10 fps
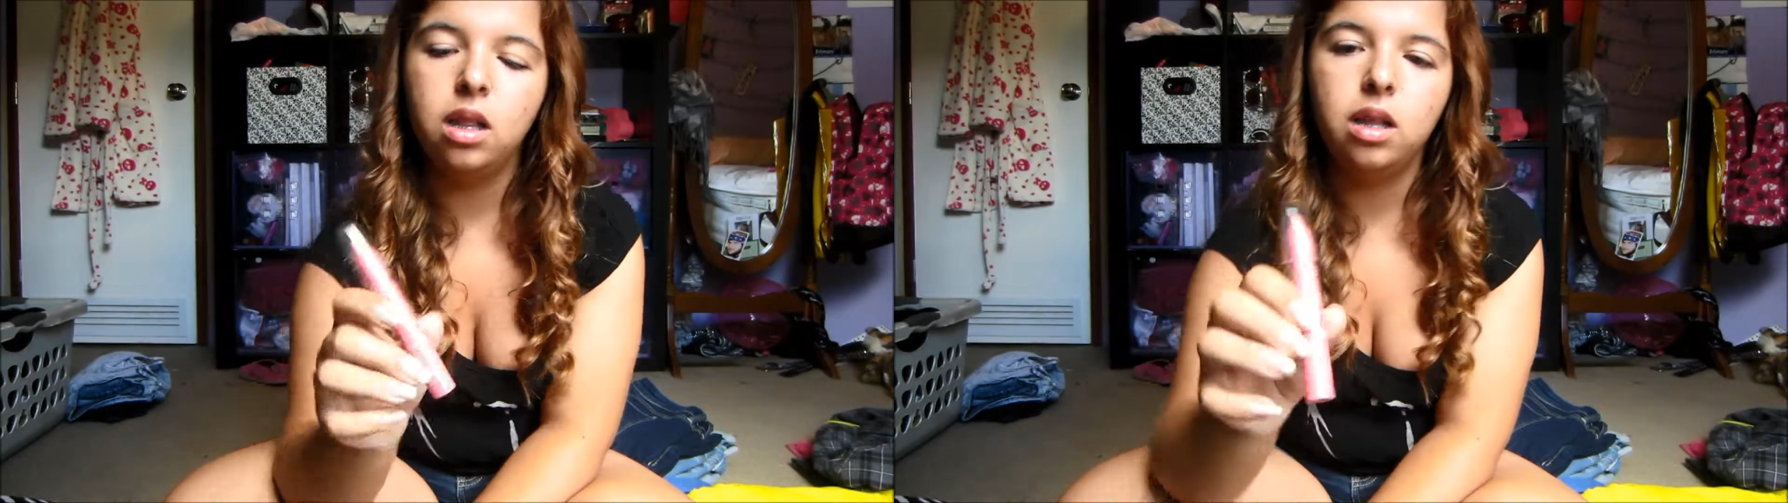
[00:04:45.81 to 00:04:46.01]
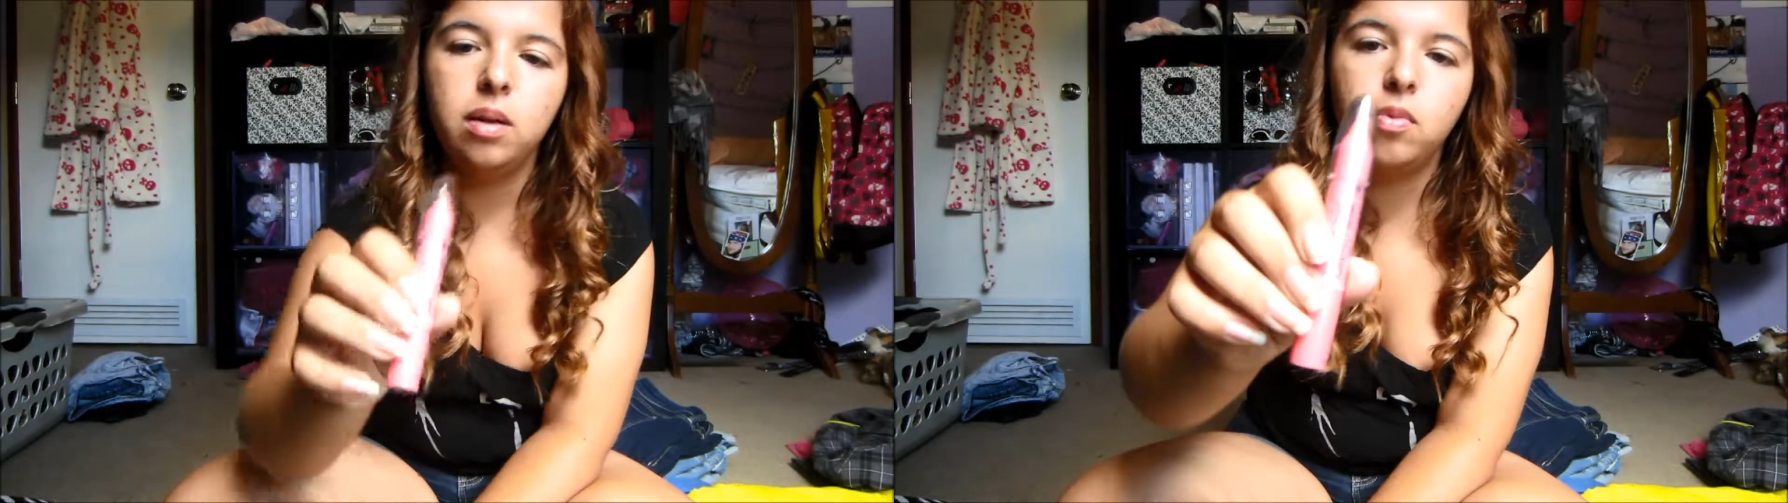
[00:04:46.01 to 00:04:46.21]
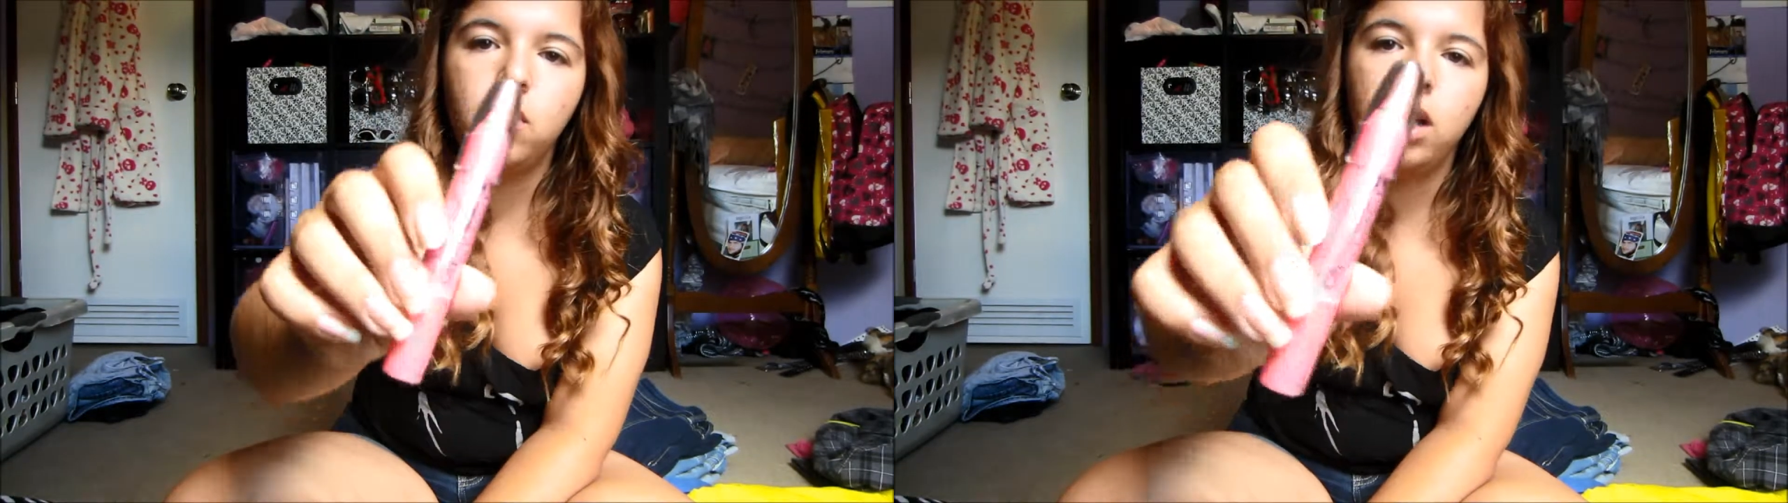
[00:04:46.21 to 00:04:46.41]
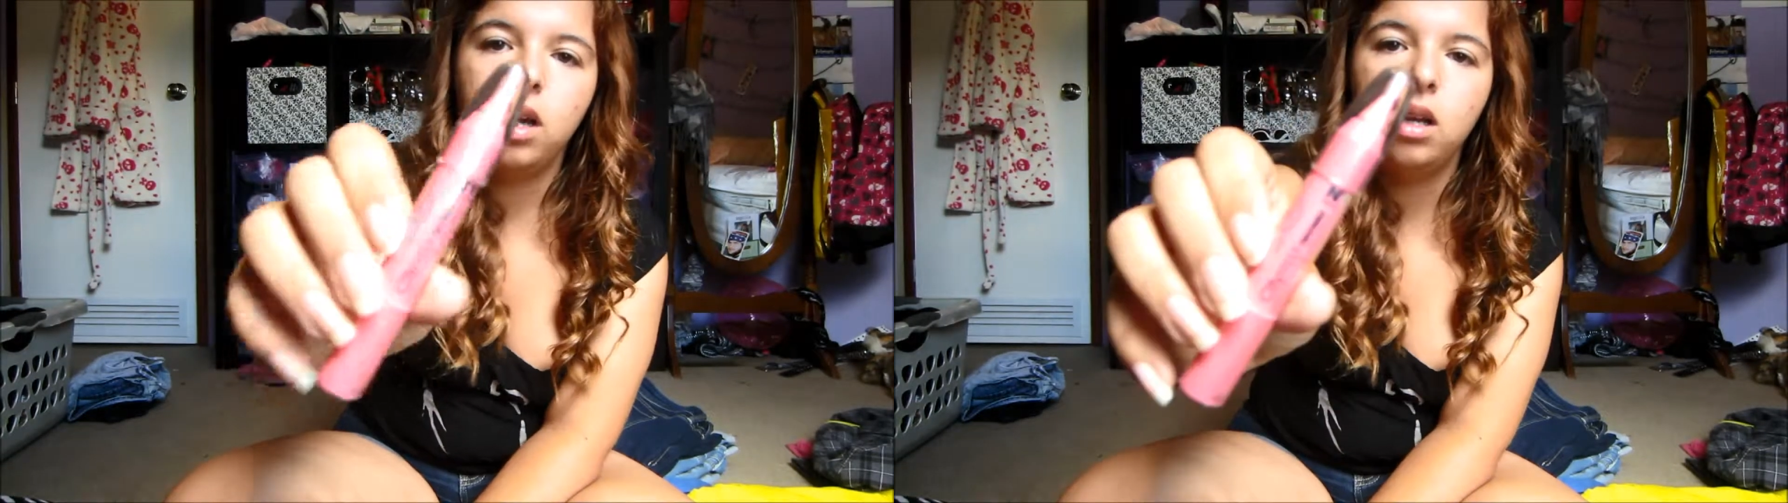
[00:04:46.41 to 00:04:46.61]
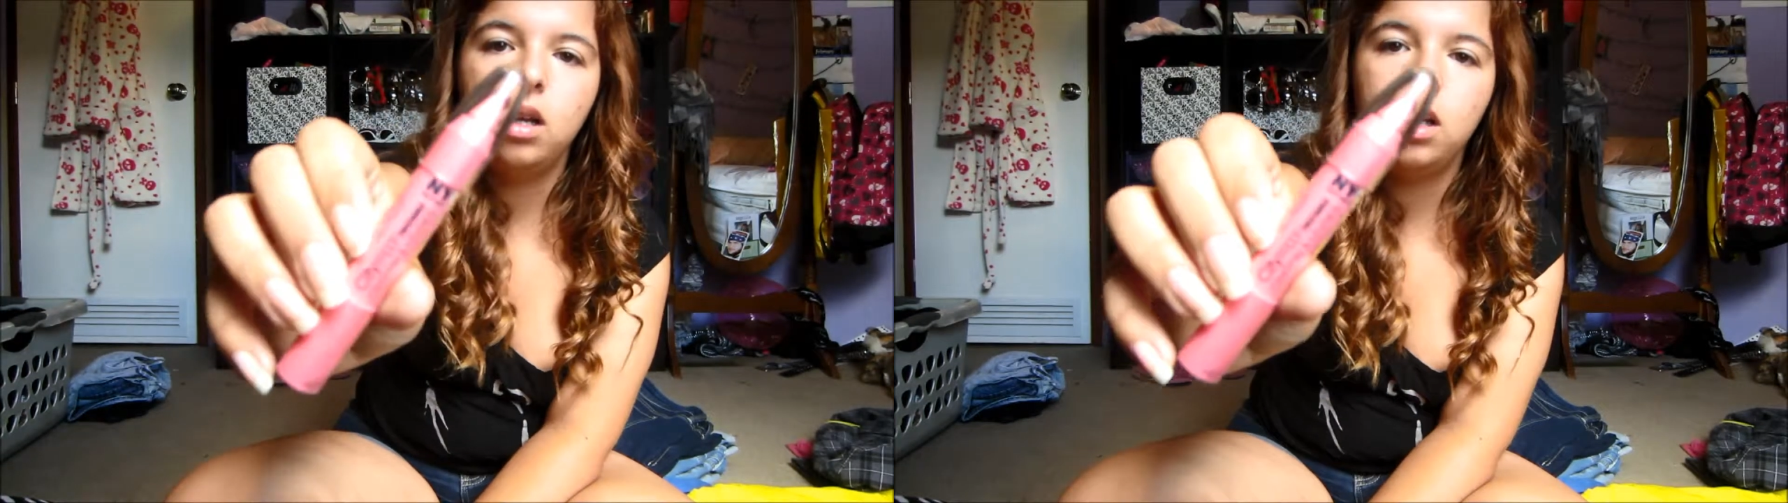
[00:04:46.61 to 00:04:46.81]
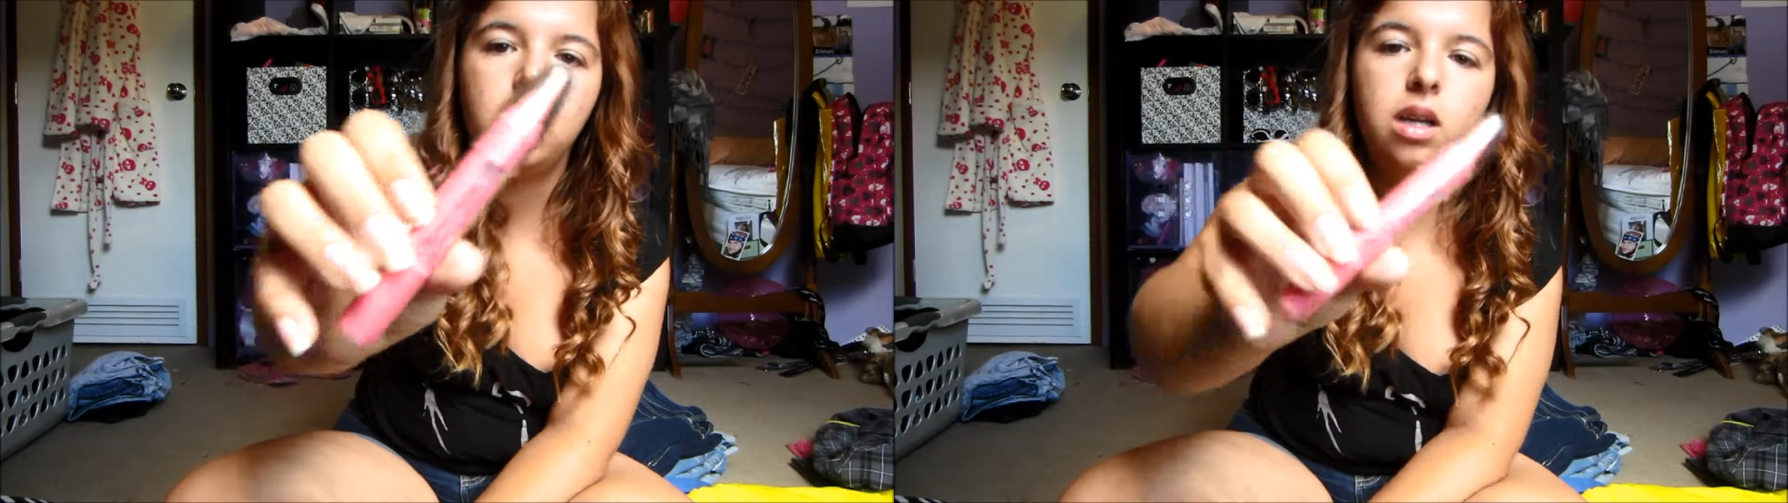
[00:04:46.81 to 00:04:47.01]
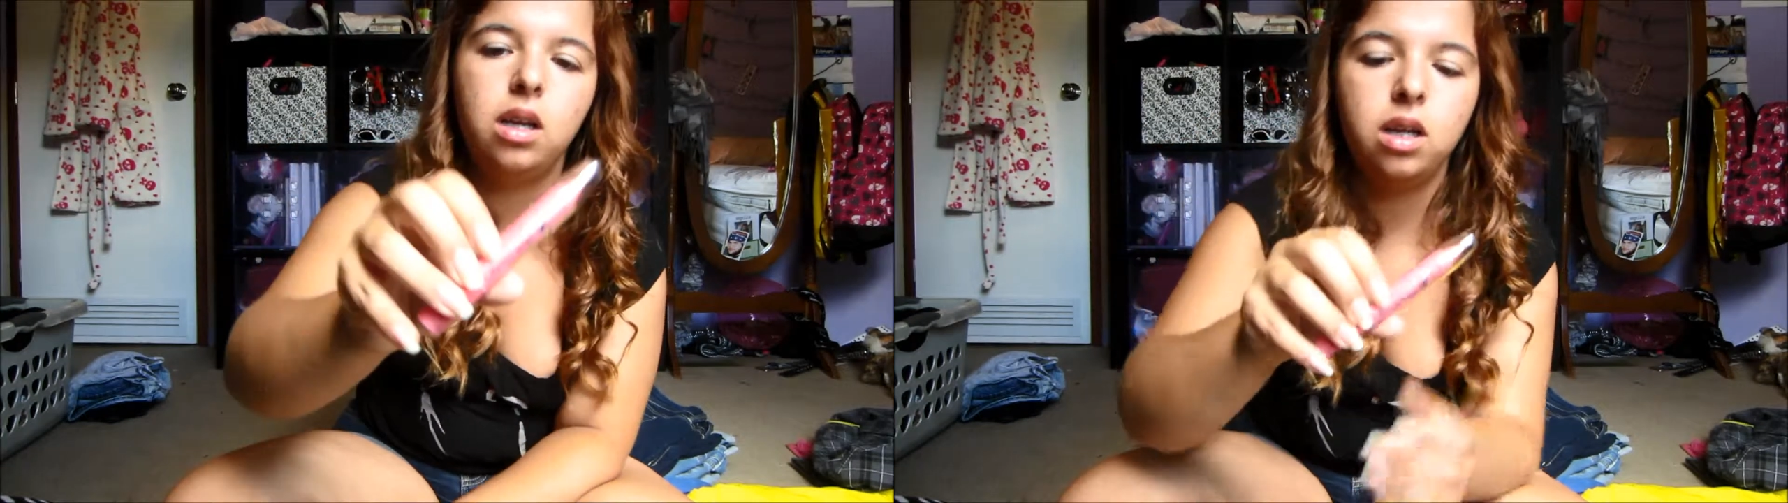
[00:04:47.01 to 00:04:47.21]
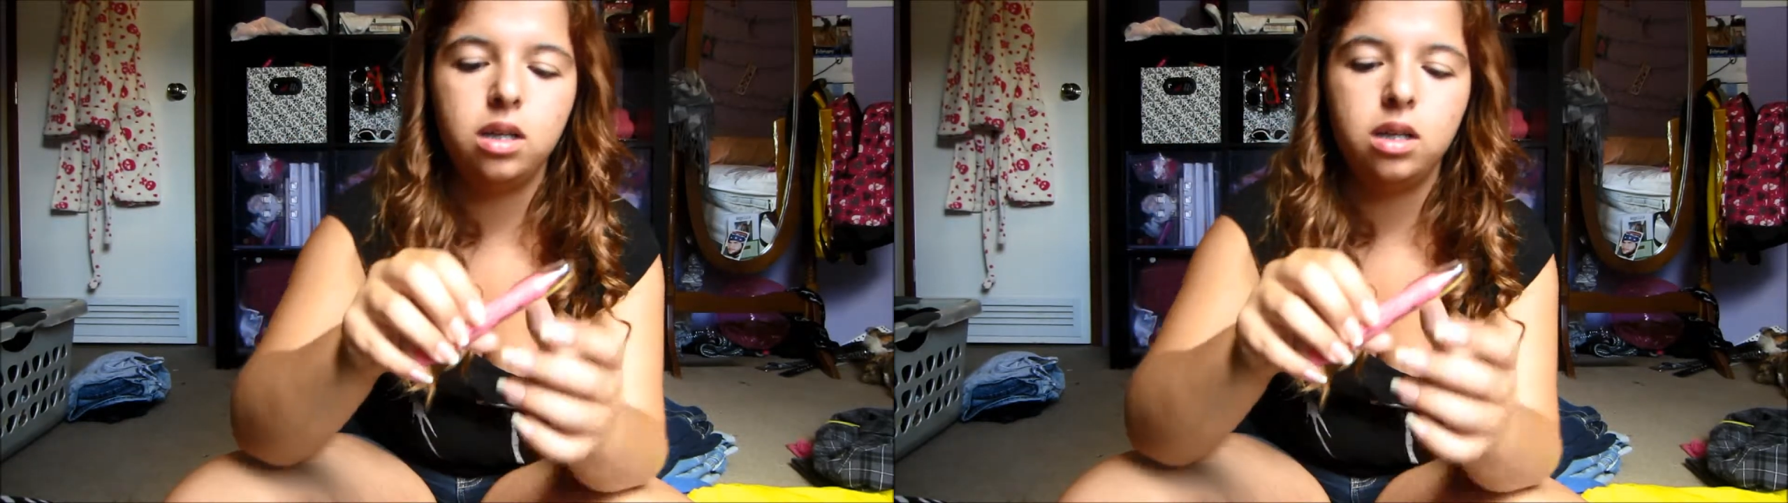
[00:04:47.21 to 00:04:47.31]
lip crayon and